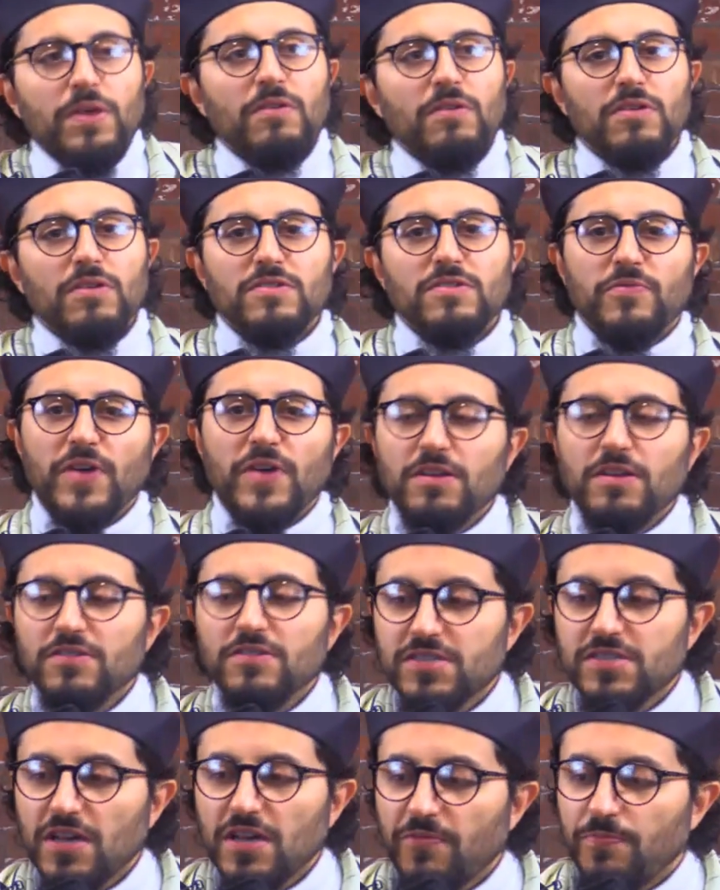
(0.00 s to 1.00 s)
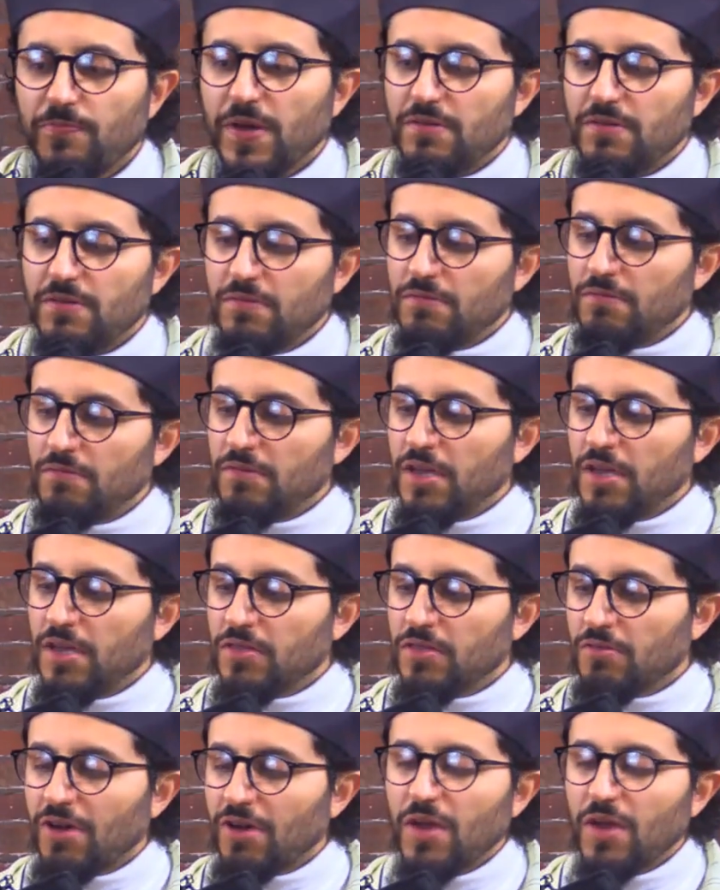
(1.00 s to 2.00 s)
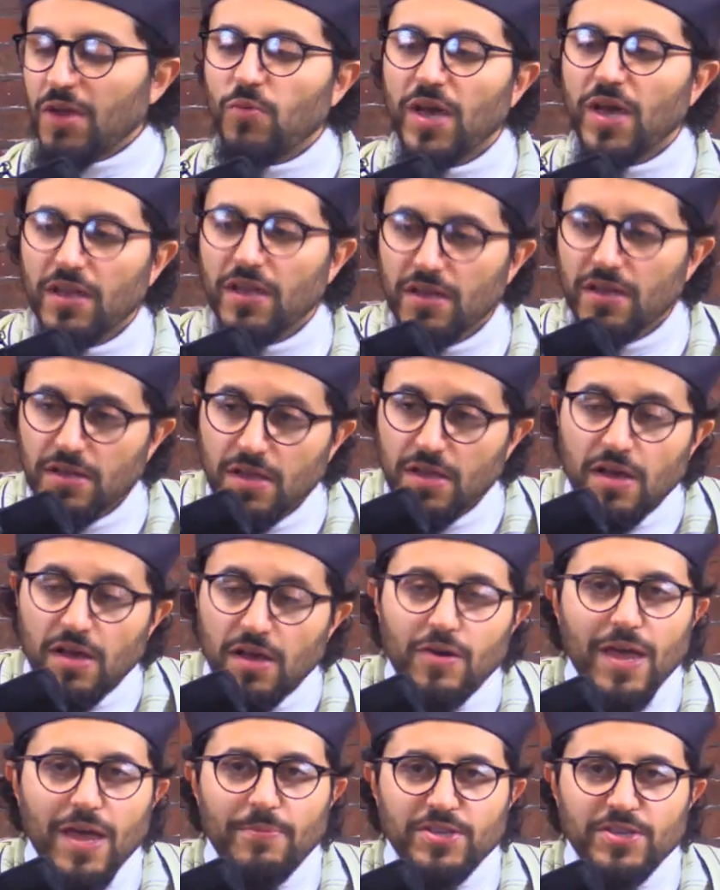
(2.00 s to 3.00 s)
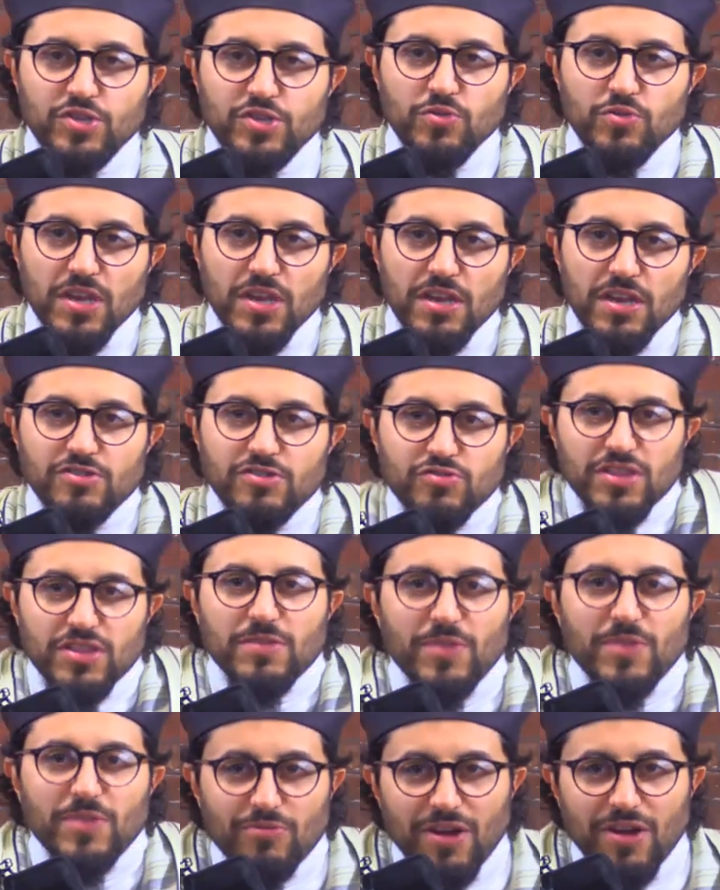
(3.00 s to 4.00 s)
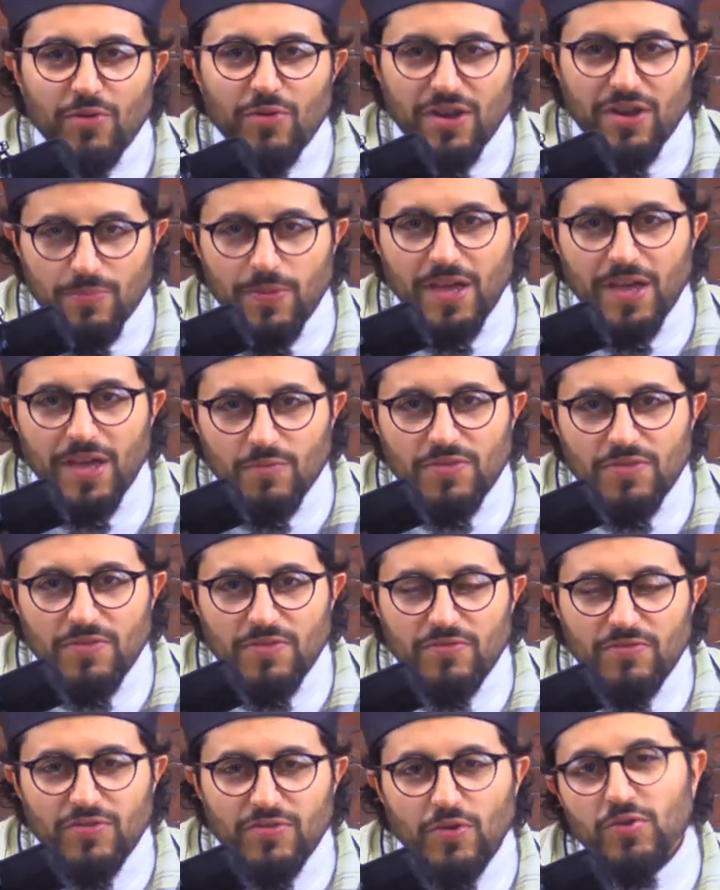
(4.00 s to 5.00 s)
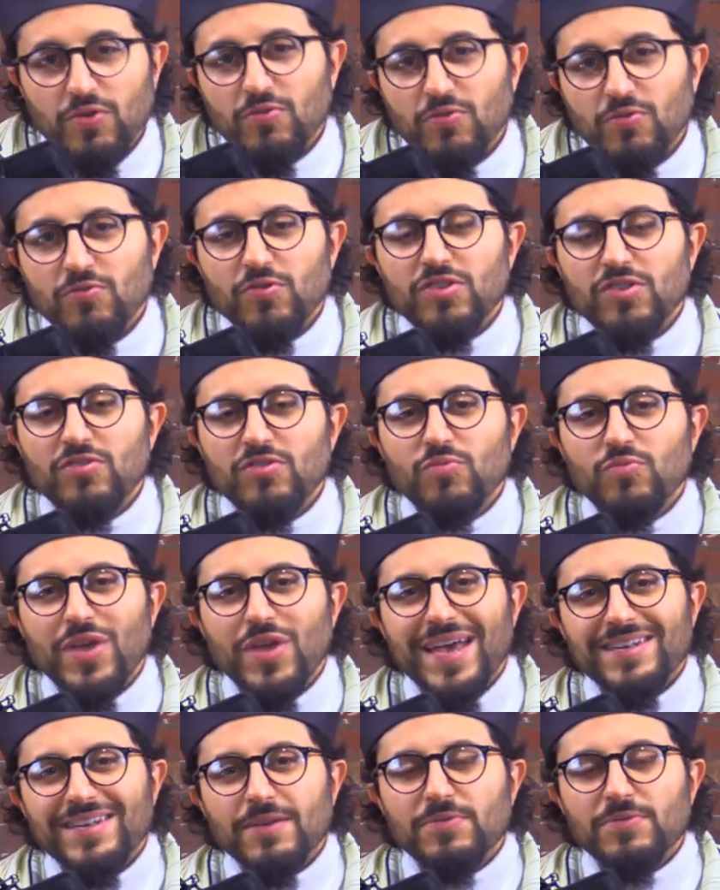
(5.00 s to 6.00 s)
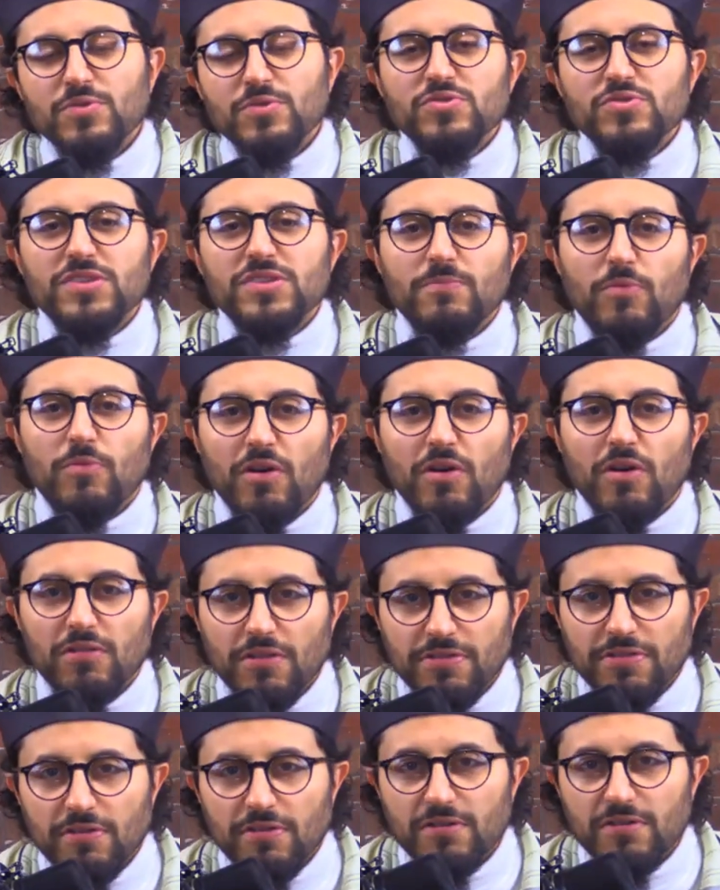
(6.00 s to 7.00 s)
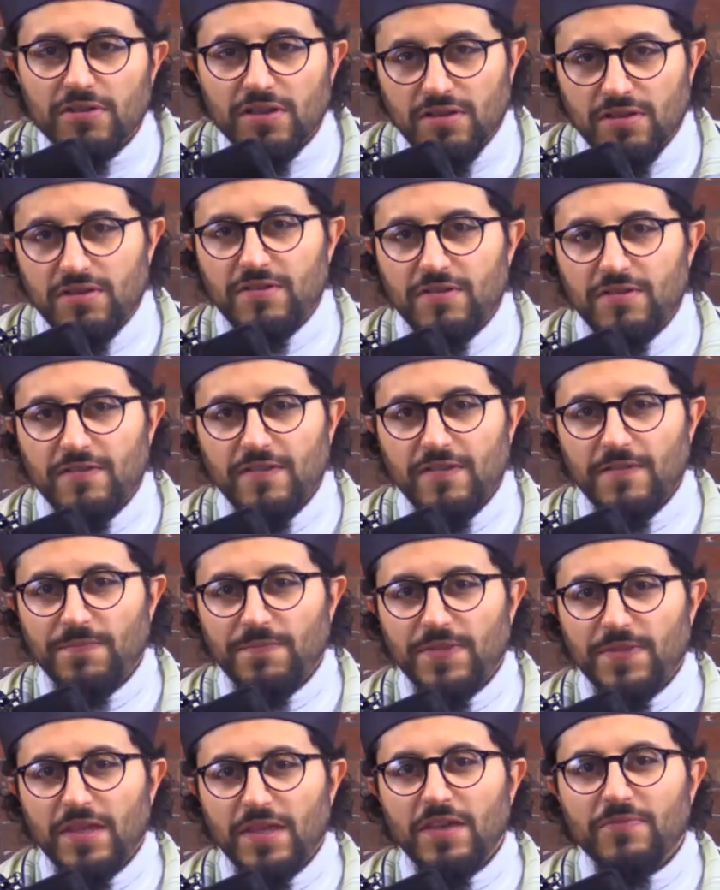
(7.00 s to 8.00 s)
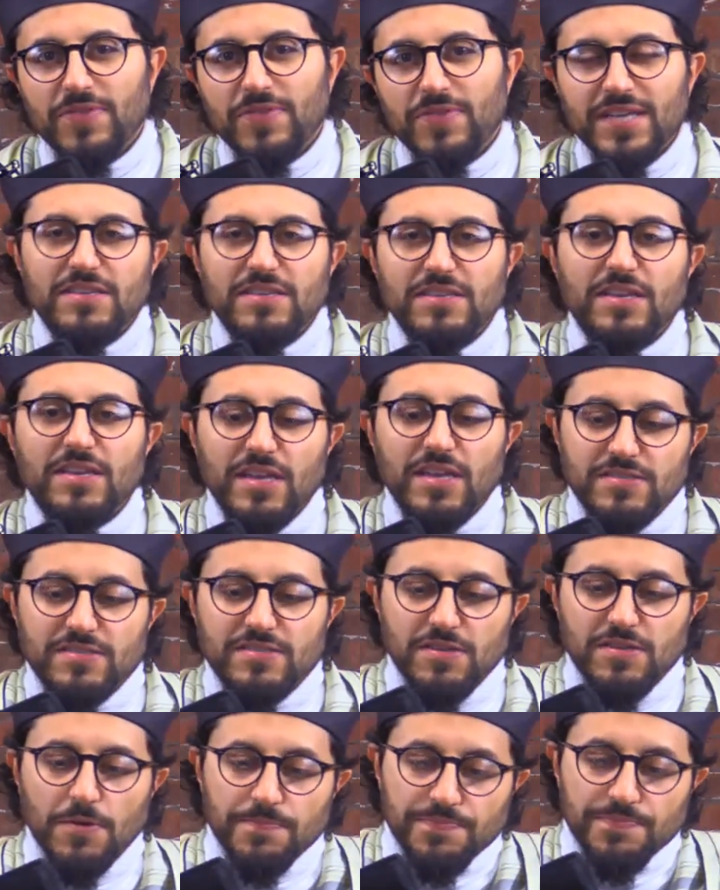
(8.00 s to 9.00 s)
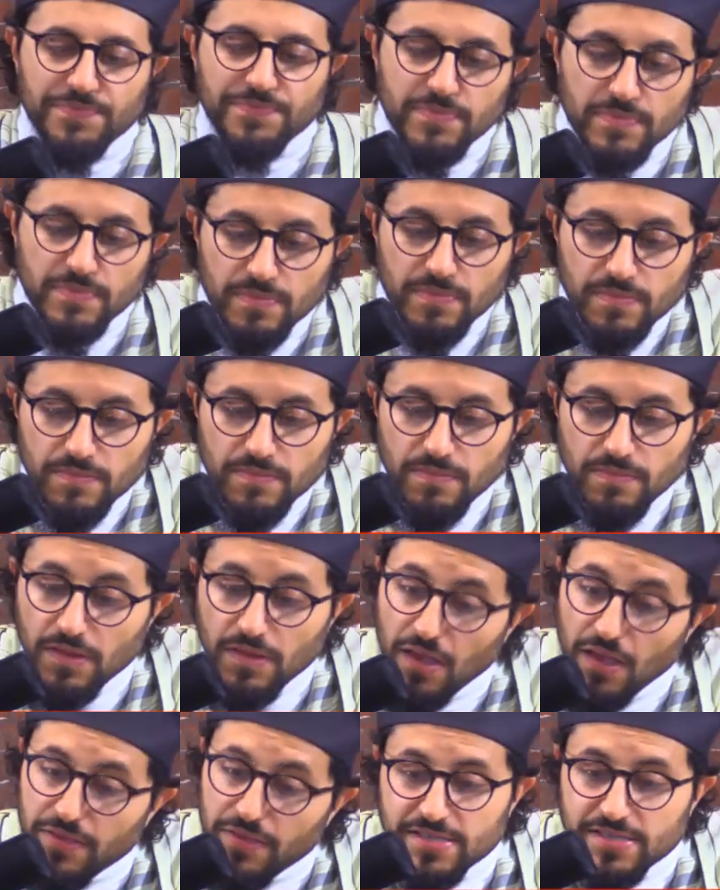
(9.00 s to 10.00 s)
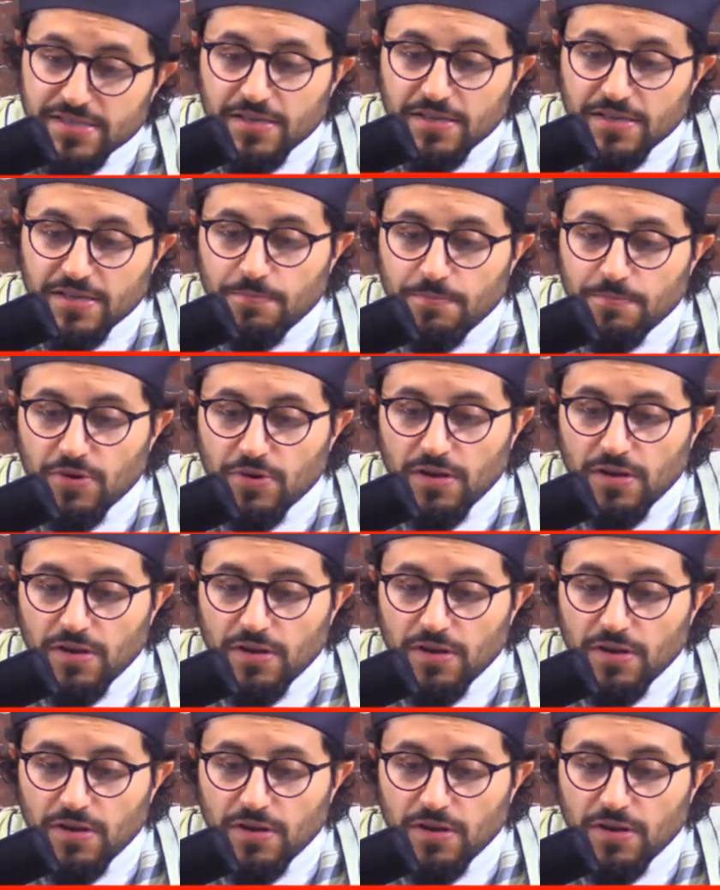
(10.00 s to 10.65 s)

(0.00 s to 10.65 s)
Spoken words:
defend yourself, but in the right way. Okay, but you didn't treat them in the right way to begin with, so we end up losing moral authority if that's the case. So that's the important